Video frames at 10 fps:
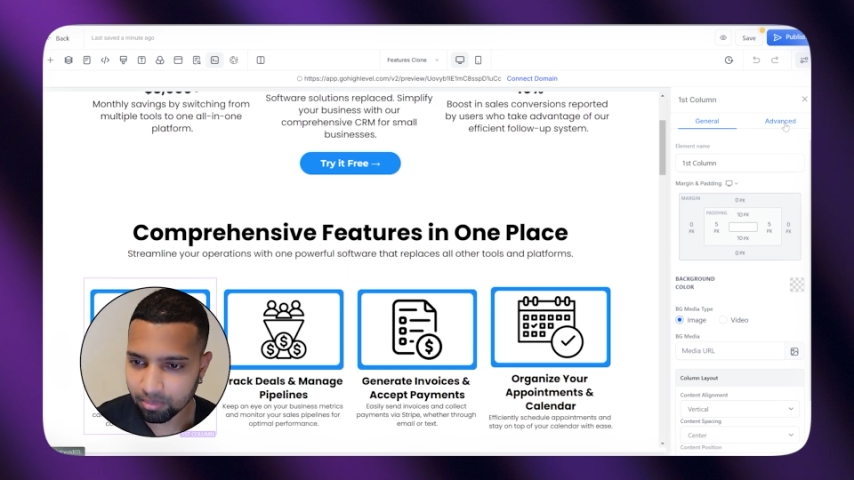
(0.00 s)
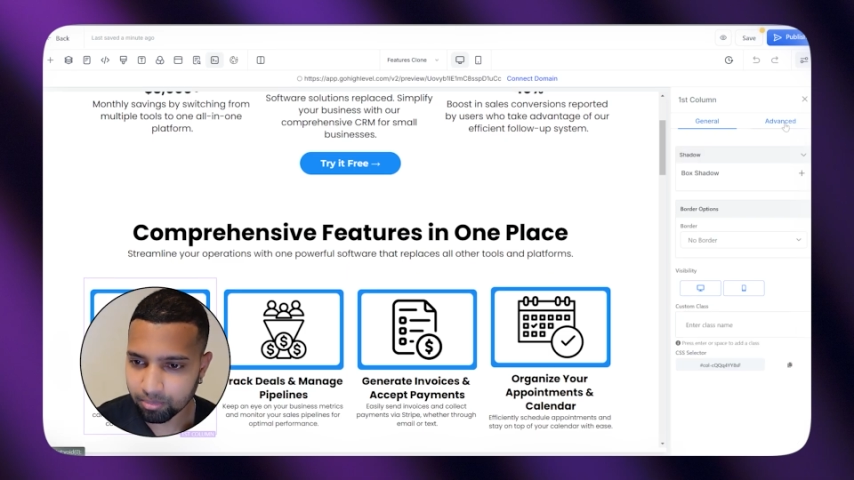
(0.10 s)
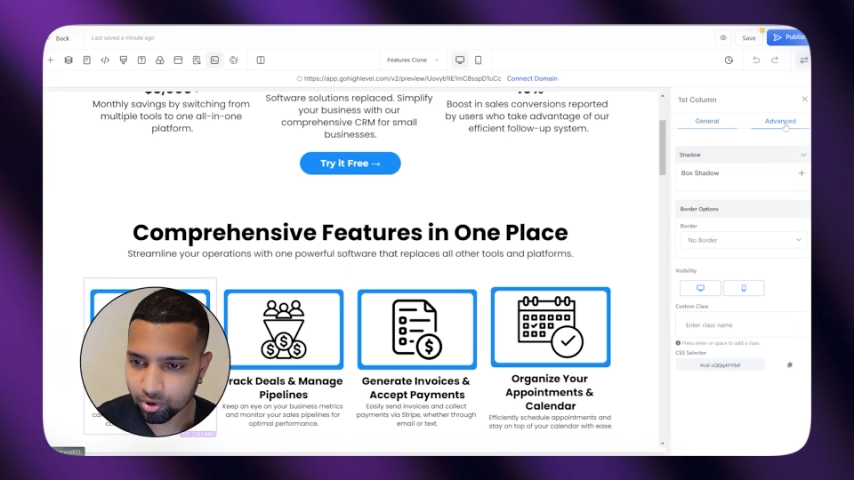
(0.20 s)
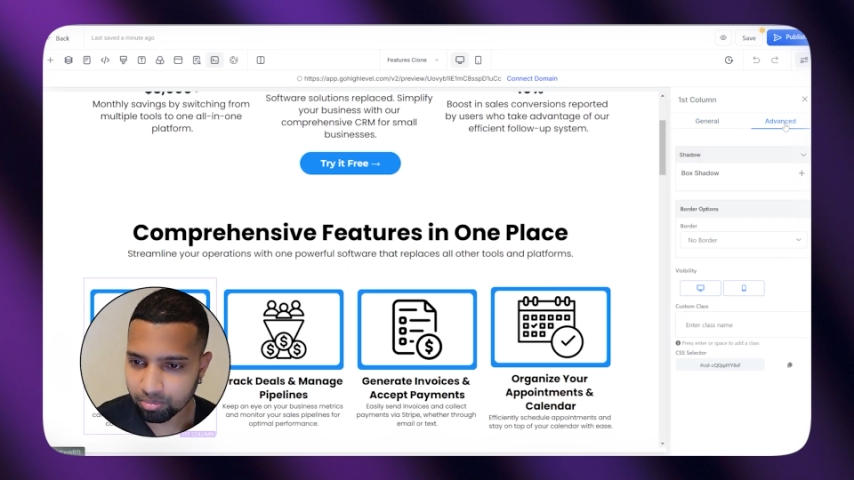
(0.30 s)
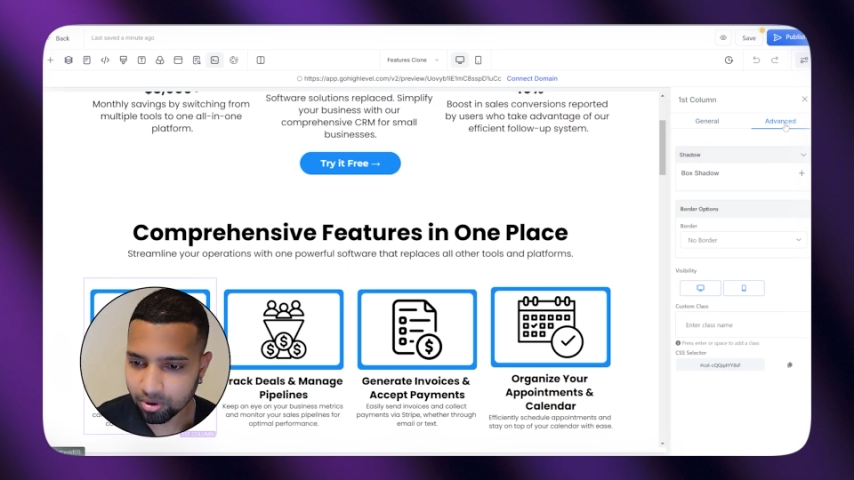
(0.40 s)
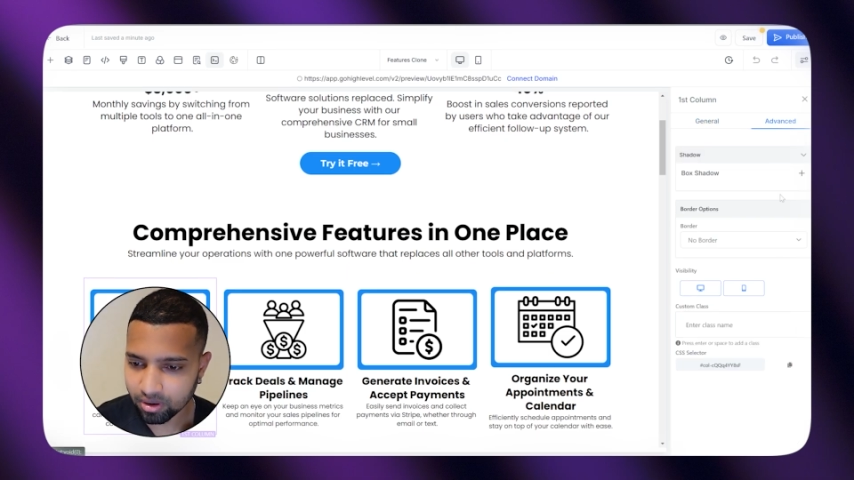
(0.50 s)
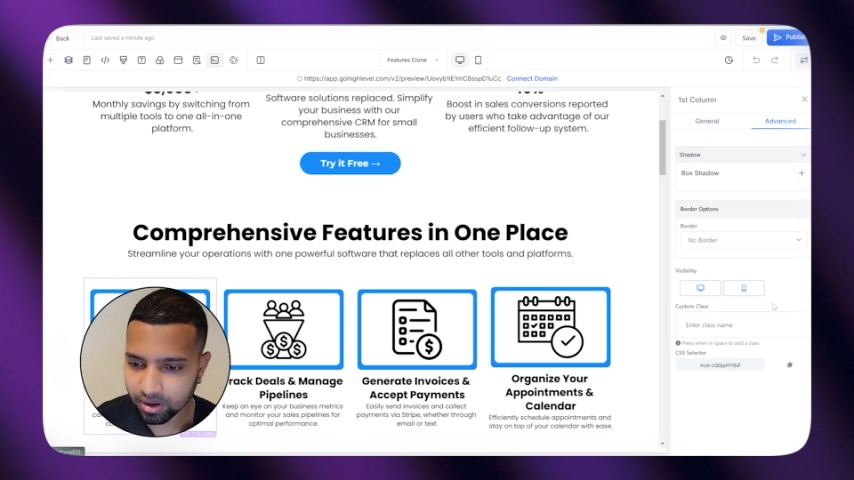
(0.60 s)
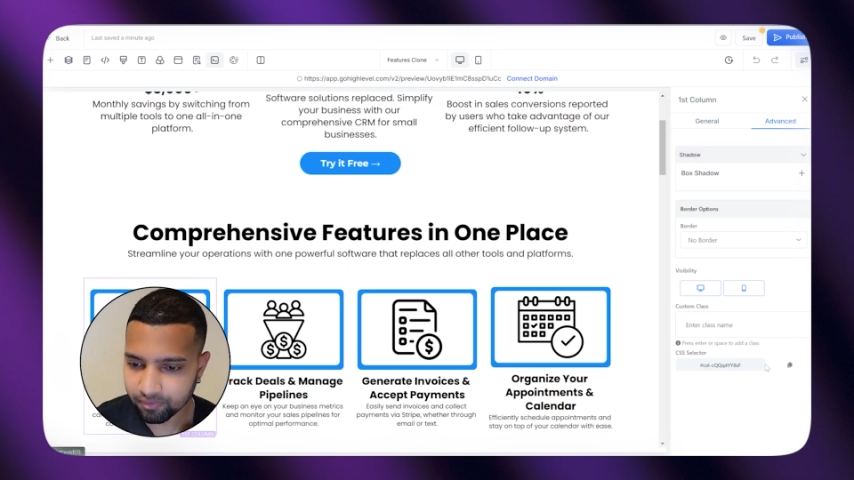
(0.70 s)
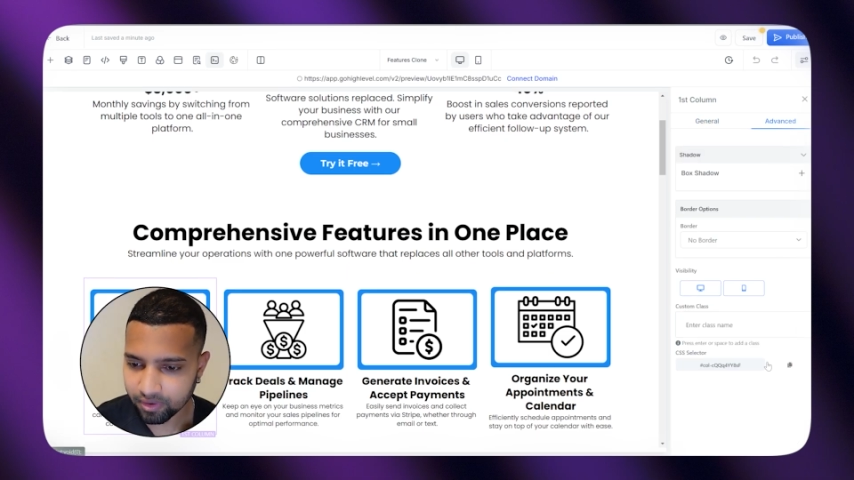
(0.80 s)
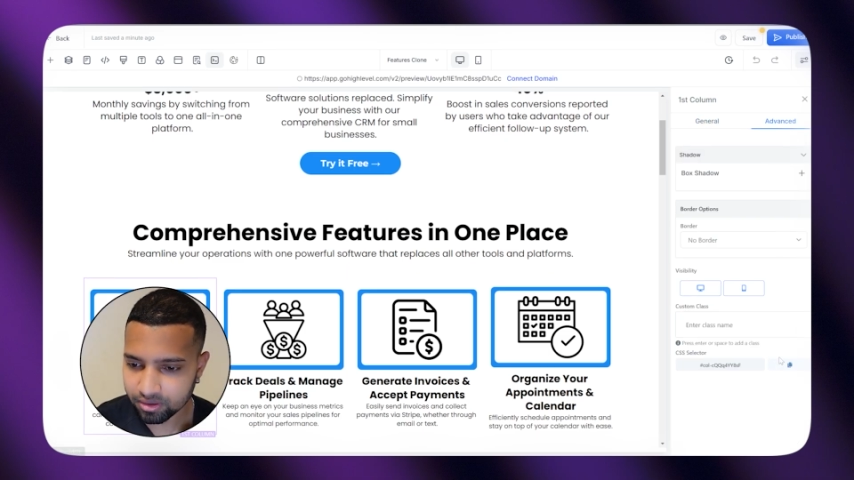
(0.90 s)
blue border
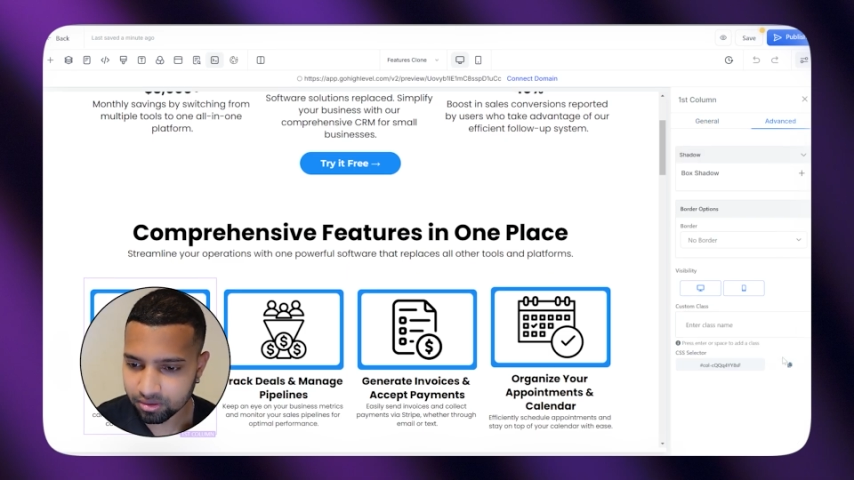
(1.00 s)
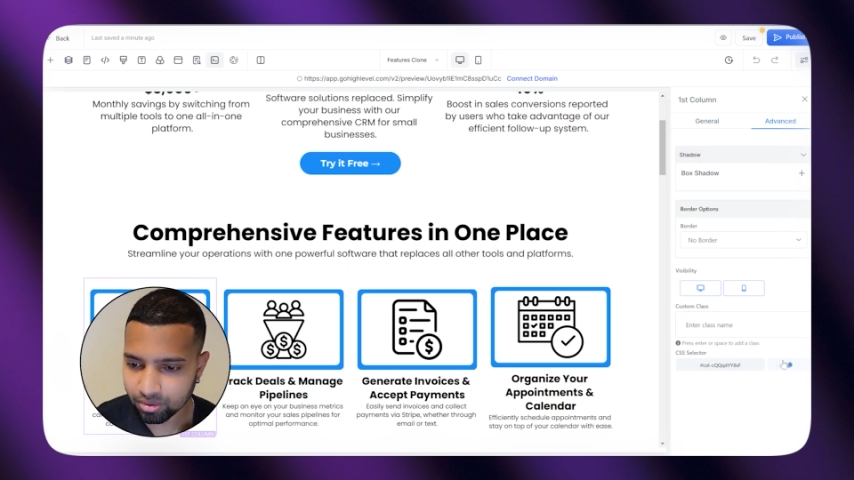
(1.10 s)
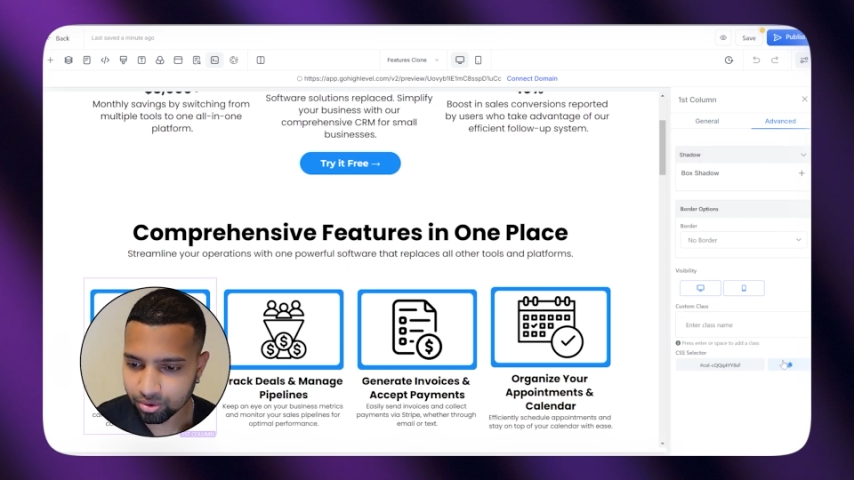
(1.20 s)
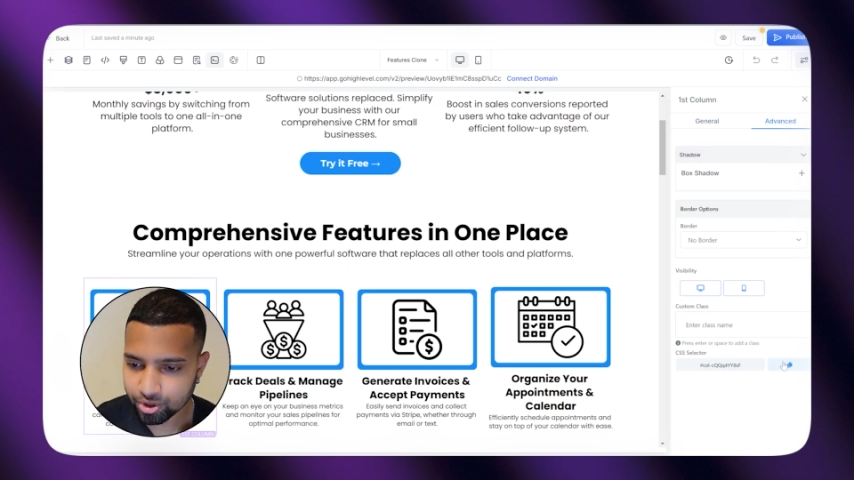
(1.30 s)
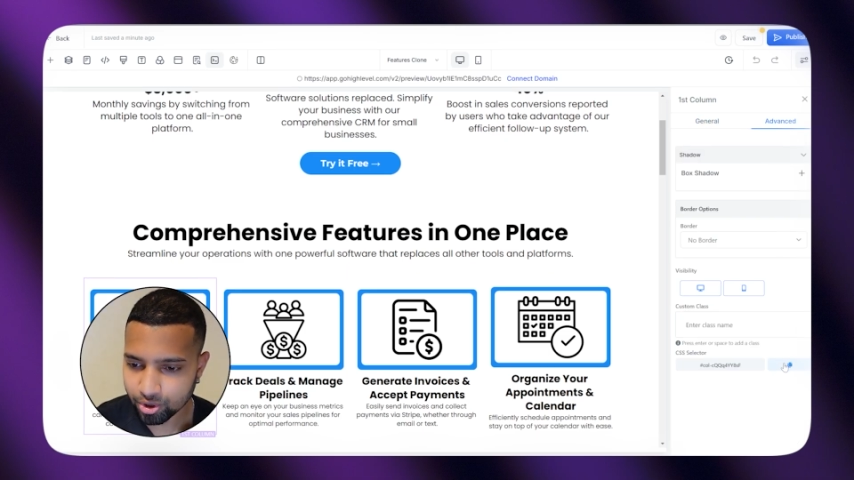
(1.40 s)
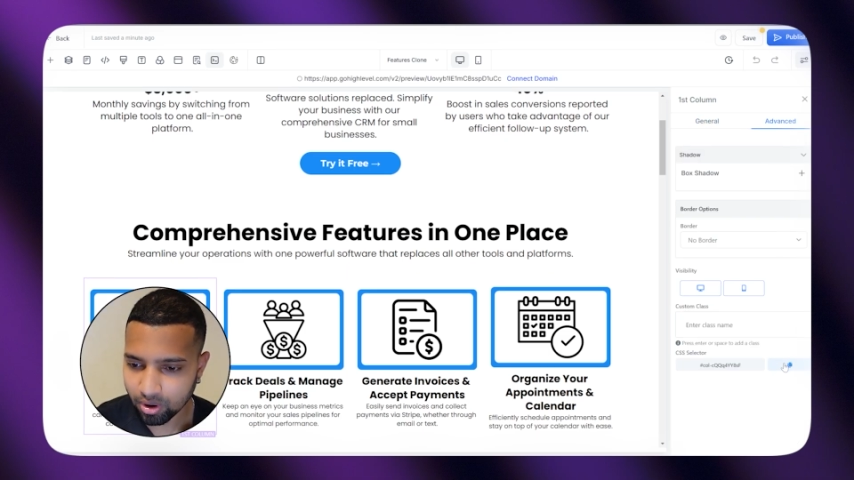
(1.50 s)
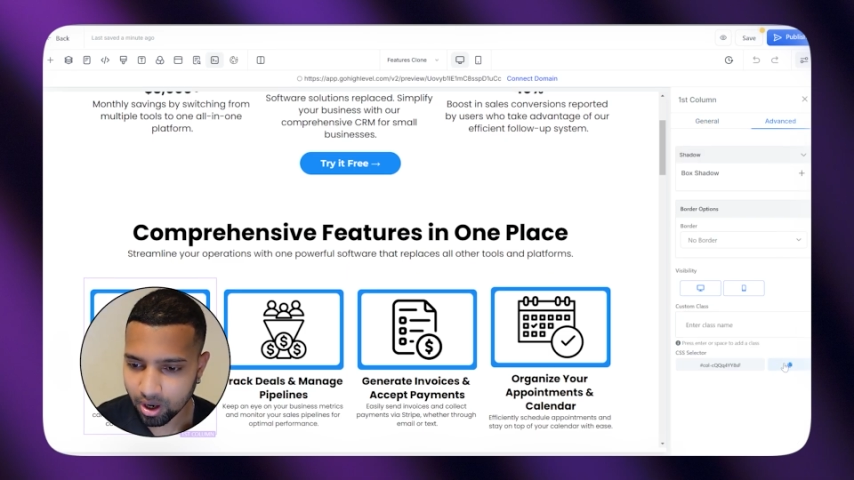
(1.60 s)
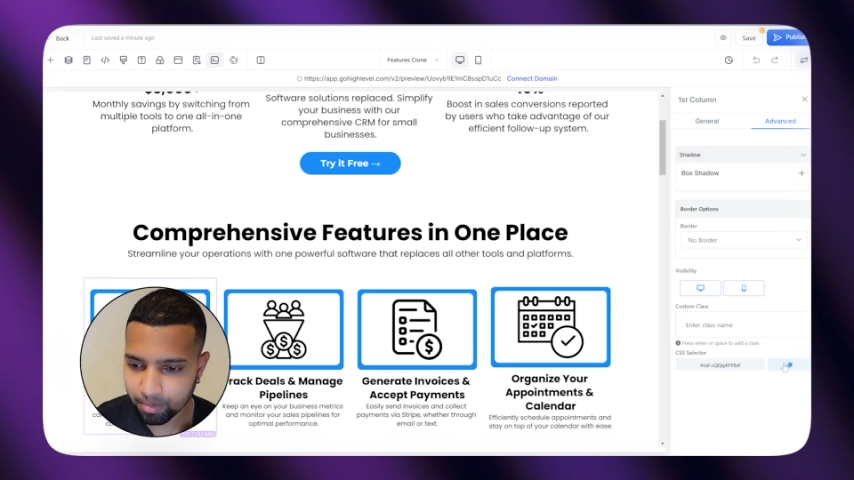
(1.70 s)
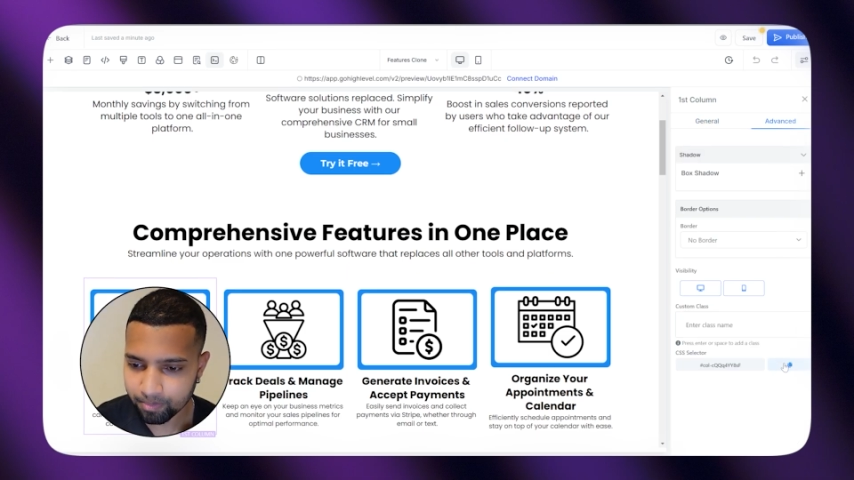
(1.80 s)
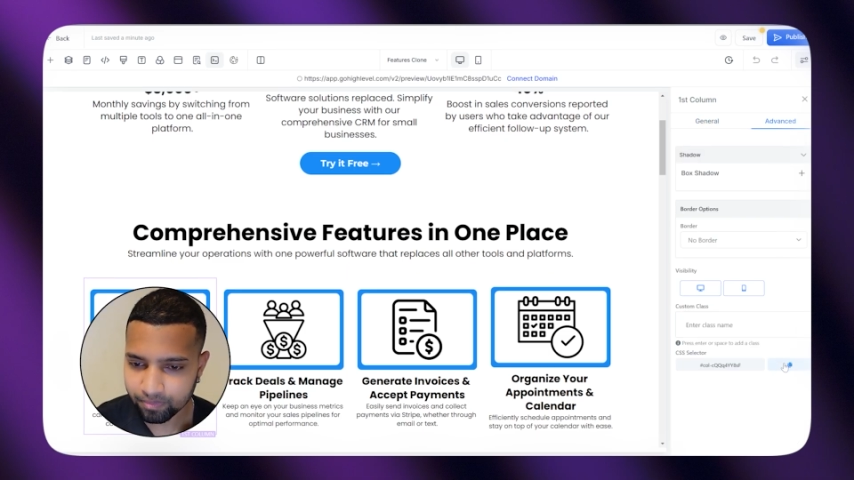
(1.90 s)
effect to show
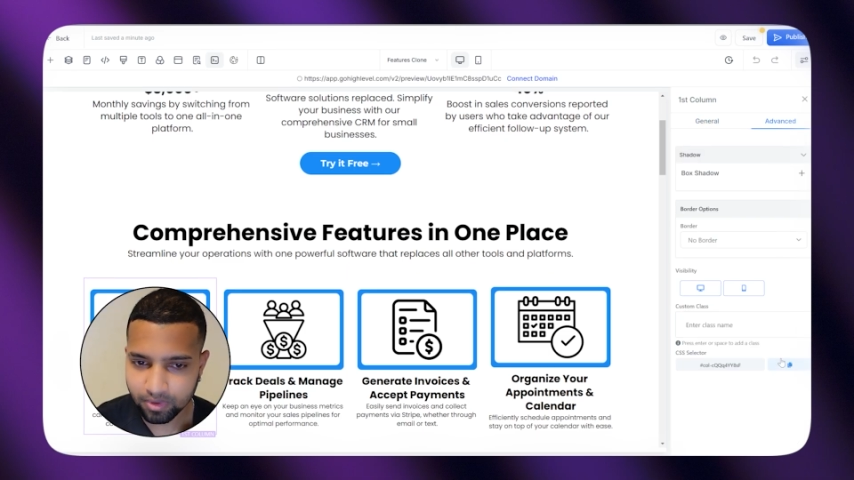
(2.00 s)
up.